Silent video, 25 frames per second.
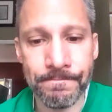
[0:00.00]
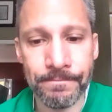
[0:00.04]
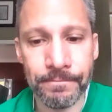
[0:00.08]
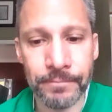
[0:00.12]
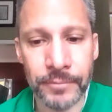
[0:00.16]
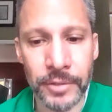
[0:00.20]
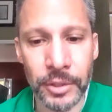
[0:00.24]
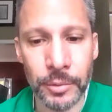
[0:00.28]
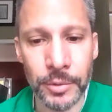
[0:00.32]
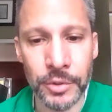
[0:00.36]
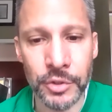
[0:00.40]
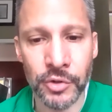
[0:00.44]

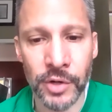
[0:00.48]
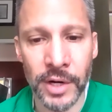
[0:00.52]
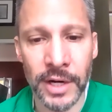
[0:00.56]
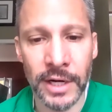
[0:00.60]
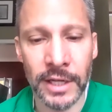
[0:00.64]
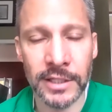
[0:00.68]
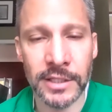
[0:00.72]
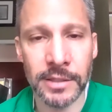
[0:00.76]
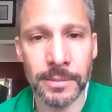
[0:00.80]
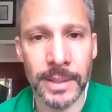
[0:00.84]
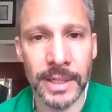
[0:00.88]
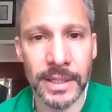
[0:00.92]
We try
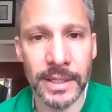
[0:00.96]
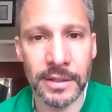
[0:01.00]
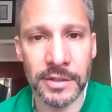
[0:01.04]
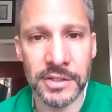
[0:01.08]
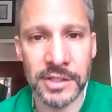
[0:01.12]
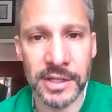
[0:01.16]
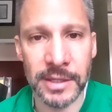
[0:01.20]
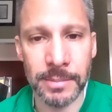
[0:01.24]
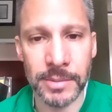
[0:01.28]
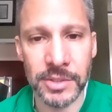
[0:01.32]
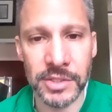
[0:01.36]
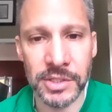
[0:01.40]
not to make the
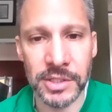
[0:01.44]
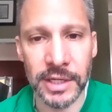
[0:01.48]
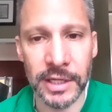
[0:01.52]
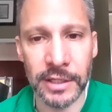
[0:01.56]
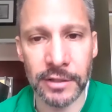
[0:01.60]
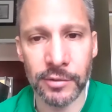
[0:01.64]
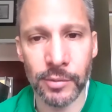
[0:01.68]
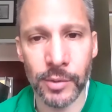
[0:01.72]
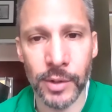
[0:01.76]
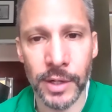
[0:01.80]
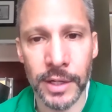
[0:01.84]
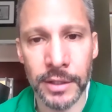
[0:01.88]
same mistake
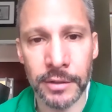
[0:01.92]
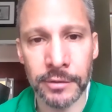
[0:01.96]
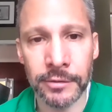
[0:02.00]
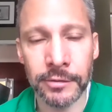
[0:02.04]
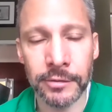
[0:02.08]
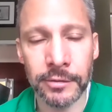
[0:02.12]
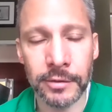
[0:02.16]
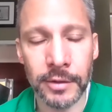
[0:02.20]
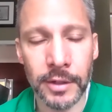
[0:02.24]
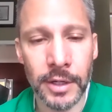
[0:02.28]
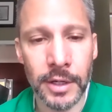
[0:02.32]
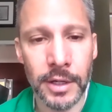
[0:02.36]

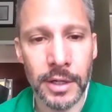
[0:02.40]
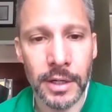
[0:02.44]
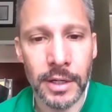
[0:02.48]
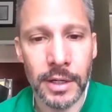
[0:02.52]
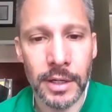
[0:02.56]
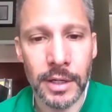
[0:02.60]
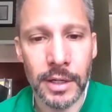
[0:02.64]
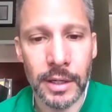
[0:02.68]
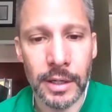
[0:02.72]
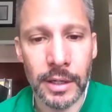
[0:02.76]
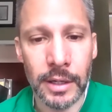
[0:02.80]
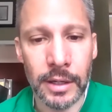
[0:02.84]
twice.
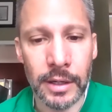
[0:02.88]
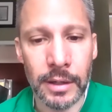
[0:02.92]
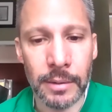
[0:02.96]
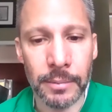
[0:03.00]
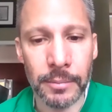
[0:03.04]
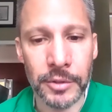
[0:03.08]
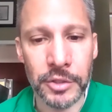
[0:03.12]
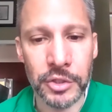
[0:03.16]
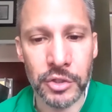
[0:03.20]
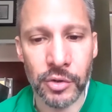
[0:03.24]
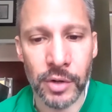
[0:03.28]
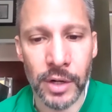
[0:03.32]

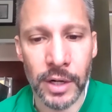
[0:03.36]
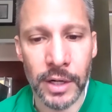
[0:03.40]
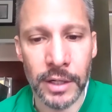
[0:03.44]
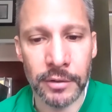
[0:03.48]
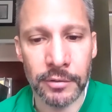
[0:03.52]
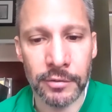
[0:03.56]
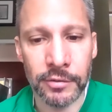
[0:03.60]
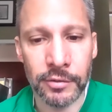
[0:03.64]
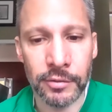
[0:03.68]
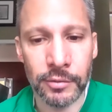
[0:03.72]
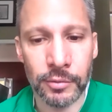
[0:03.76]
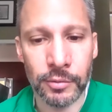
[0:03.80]
We try
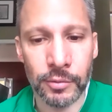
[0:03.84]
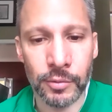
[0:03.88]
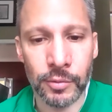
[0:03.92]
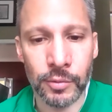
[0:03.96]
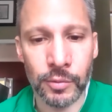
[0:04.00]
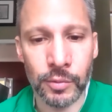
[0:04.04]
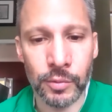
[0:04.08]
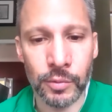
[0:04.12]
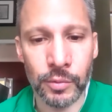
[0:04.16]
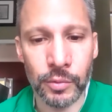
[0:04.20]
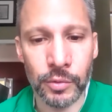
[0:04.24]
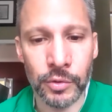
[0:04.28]

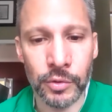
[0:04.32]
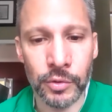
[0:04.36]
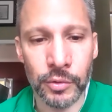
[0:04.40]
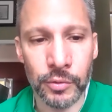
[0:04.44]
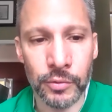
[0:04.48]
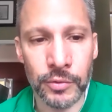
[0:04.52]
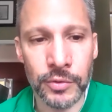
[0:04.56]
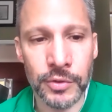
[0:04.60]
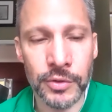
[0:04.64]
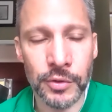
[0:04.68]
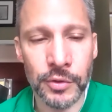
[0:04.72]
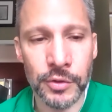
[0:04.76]
to
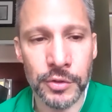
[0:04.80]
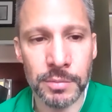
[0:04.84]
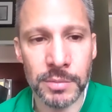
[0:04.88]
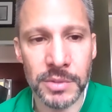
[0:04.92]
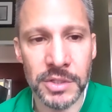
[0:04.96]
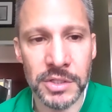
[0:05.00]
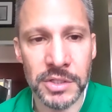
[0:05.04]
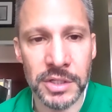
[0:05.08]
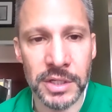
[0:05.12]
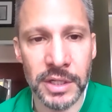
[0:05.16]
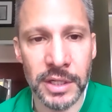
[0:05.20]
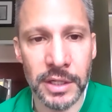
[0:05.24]
use those
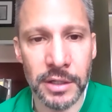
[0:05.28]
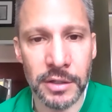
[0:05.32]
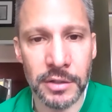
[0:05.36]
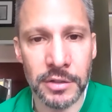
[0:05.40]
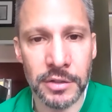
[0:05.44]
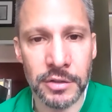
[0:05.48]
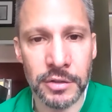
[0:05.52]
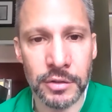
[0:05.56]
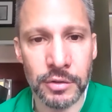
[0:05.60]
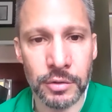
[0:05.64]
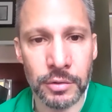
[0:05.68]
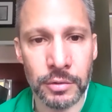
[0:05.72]
mistakes
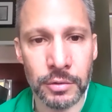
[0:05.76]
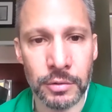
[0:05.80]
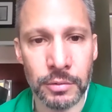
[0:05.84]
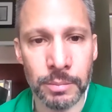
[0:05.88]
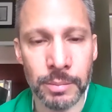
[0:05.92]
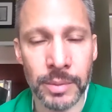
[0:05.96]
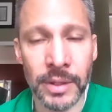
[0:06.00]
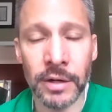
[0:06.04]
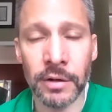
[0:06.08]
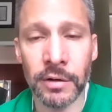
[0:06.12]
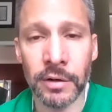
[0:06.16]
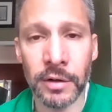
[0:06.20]
to
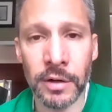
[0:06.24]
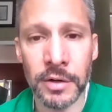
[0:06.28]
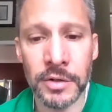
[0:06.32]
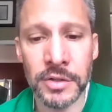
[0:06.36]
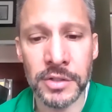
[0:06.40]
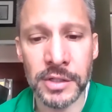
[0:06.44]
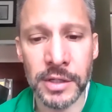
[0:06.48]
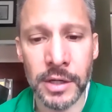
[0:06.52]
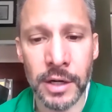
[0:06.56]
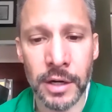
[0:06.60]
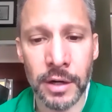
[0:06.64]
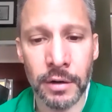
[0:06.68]
better
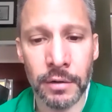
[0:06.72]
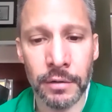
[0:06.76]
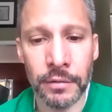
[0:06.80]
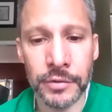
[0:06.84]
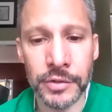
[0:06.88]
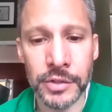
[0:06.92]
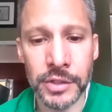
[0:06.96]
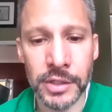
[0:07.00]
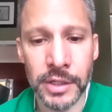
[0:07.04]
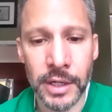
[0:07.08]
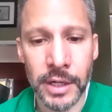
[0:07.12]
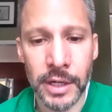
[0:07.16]

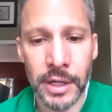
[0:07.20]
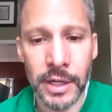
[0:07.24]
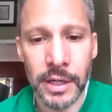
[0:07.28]
ourselves,